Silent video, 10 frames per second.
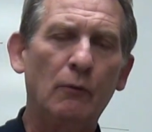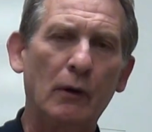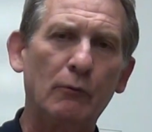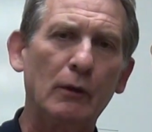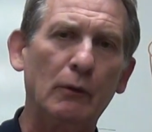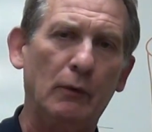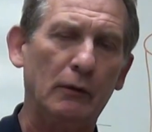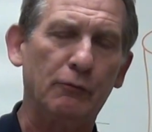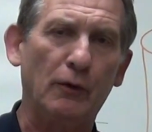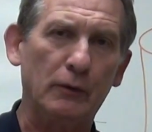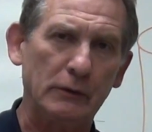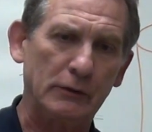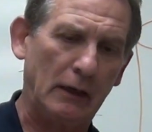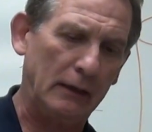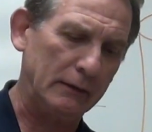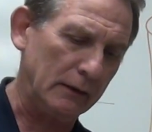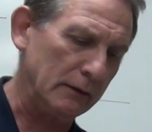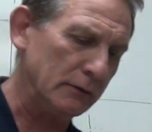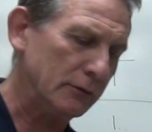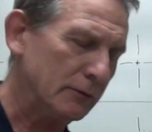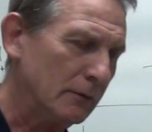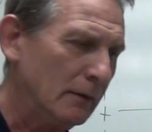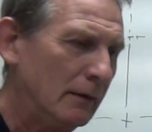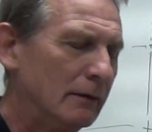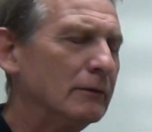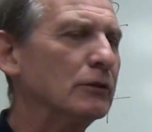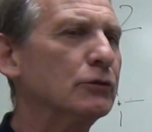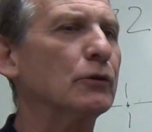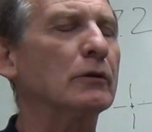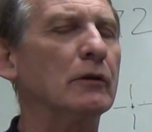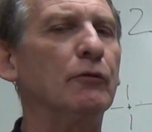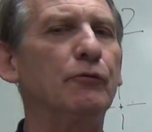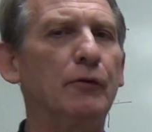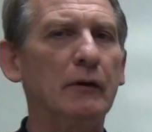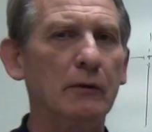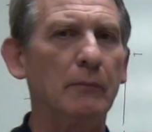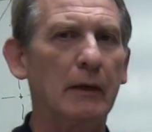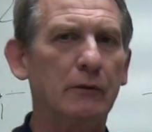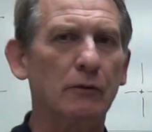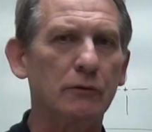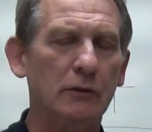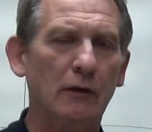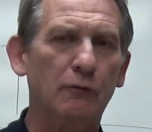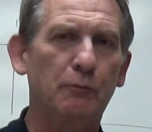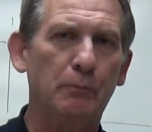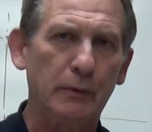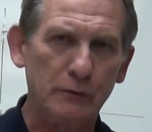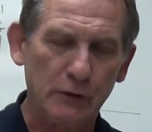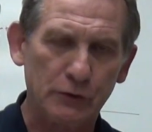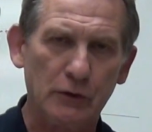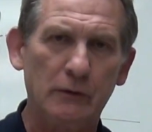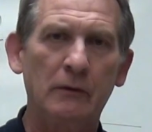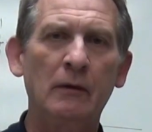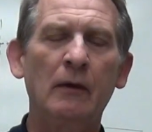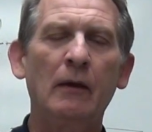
What I really want to focus on is just sort of the fundamentals of position,